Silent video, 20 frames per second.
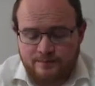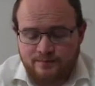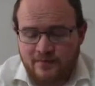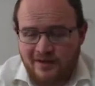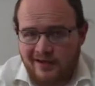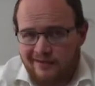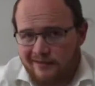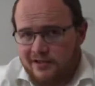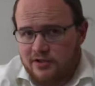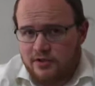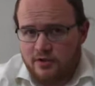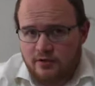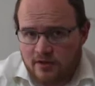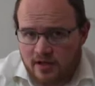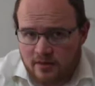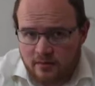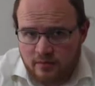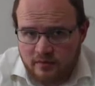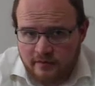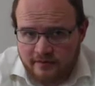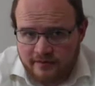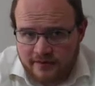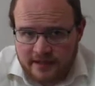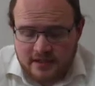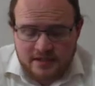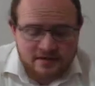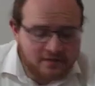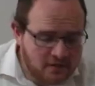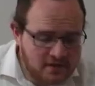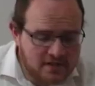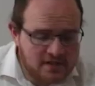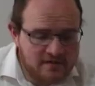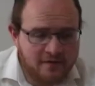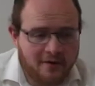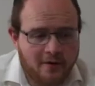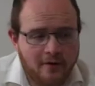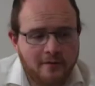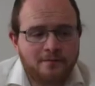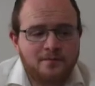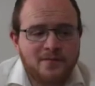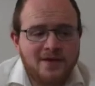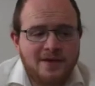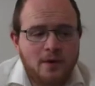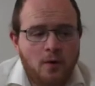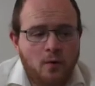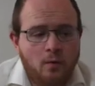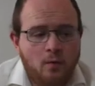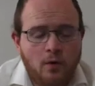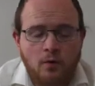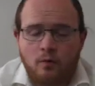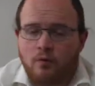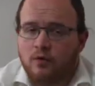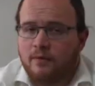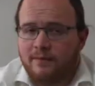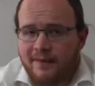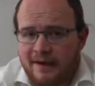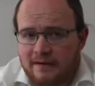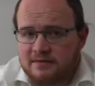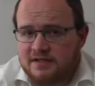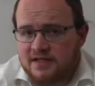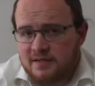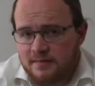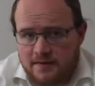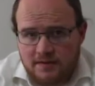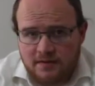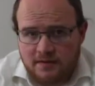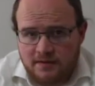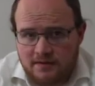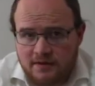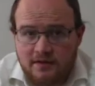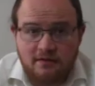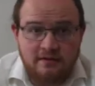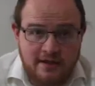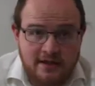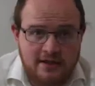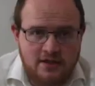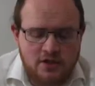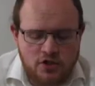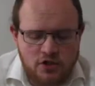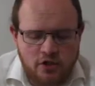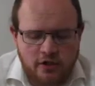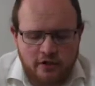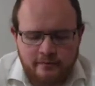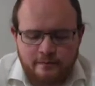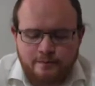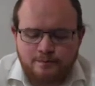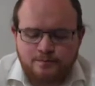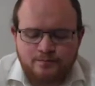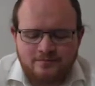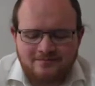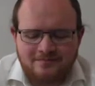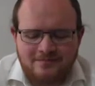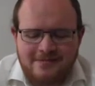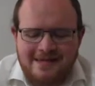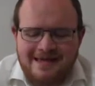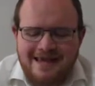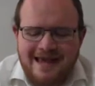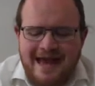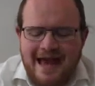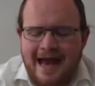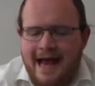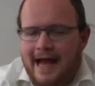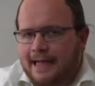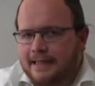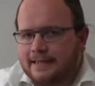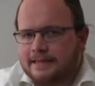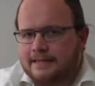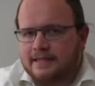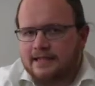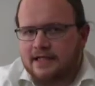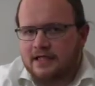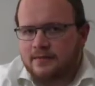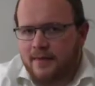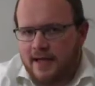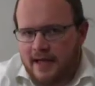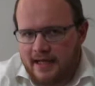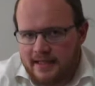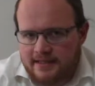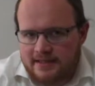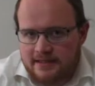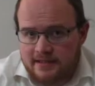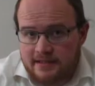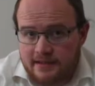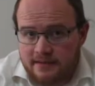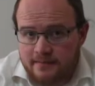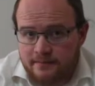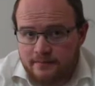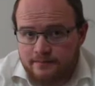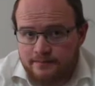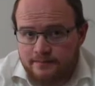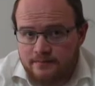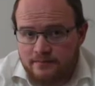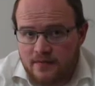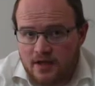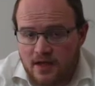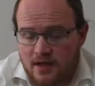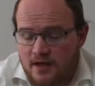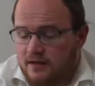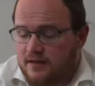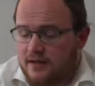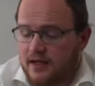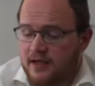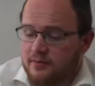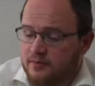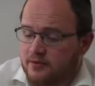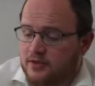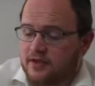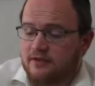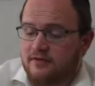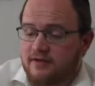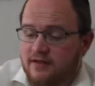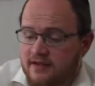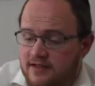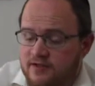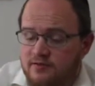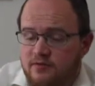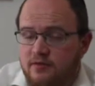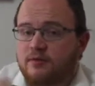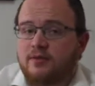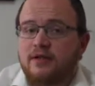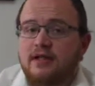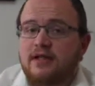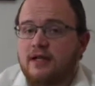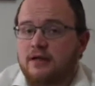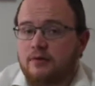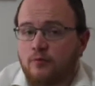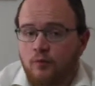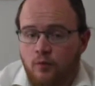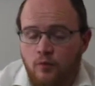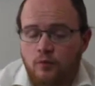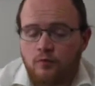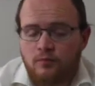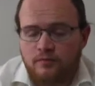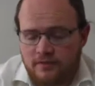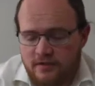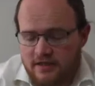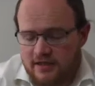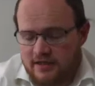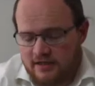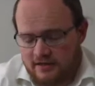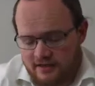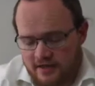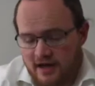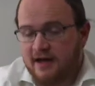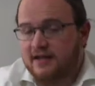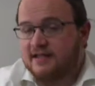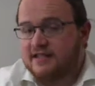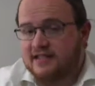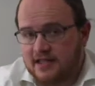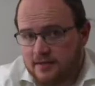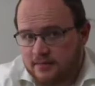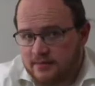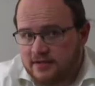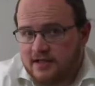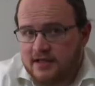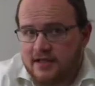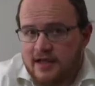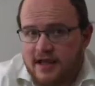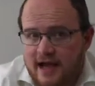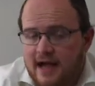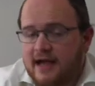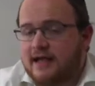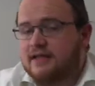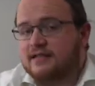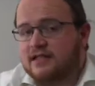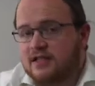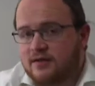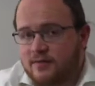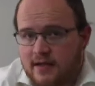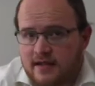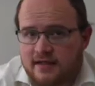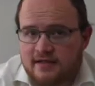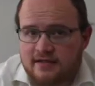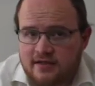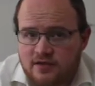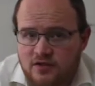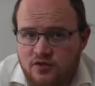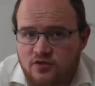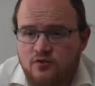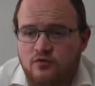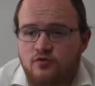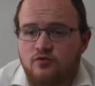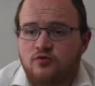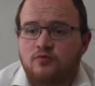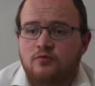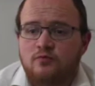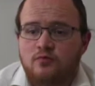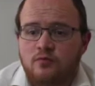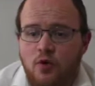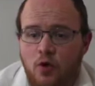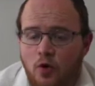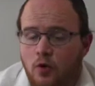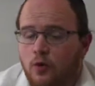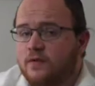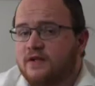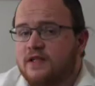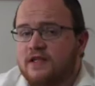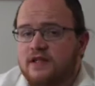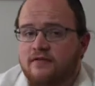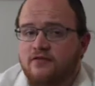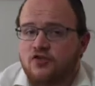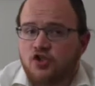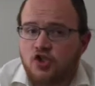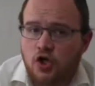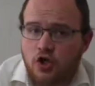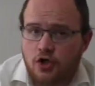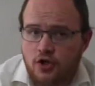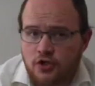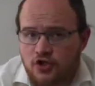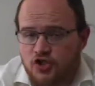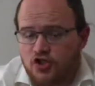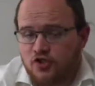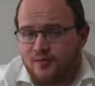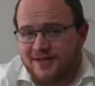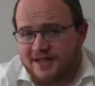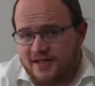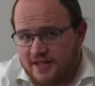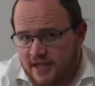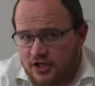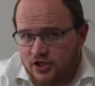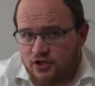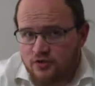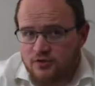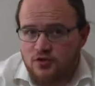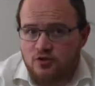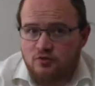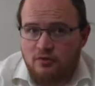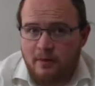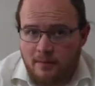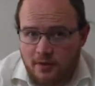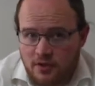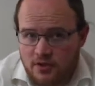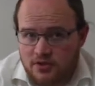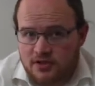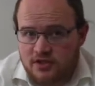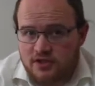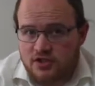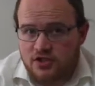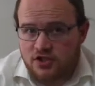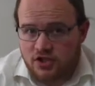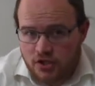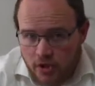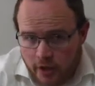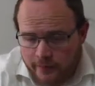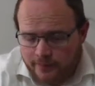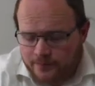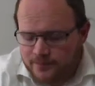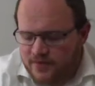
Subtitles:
let you know a couple of things. First of all, what we're about to build, a Leyden jar, has the capacity, not particularly this one, but the concept has the capacity to hold enough charge to be dangerous to a person. So